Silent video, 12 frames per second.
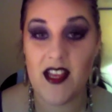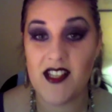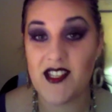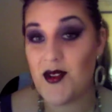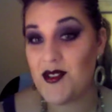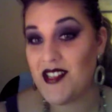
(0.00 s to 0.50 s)

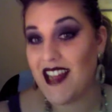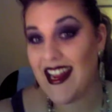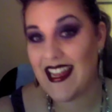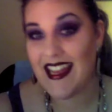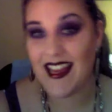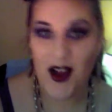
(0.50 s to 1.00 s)
So to
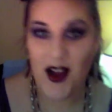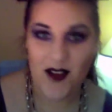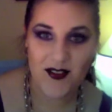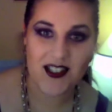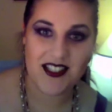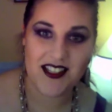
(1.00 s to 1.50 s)
kind of kick
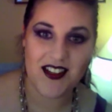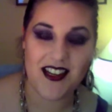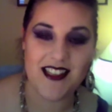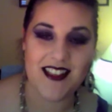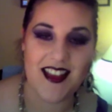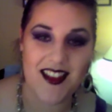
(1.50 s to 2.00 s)
off our
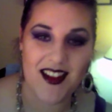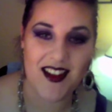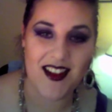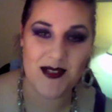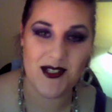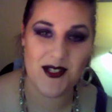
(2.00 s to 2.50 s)
series, I thought
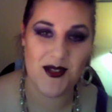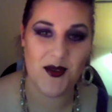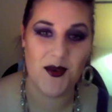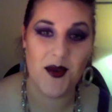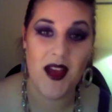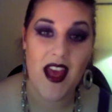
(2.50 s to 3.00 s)
I would
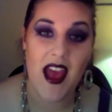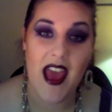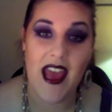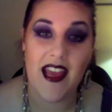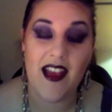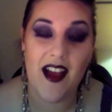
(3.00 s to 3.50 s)
do
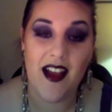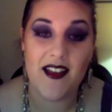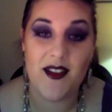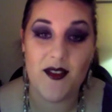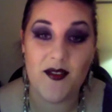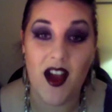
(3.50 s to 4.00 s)
a
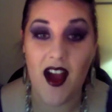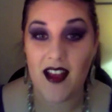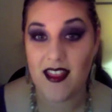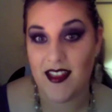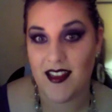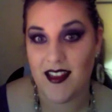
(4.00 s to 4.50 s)
kind of
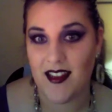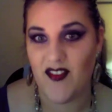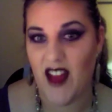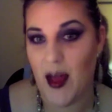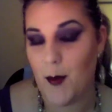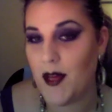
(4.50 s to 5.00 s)
gothic,
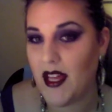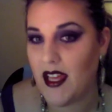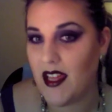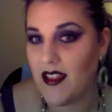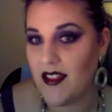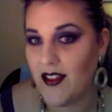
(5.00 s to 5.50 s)

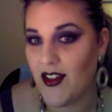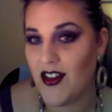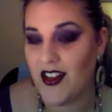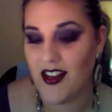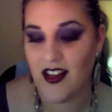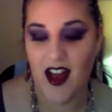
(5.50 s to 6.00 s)
vampy
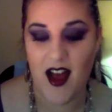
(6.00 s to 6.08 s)
look,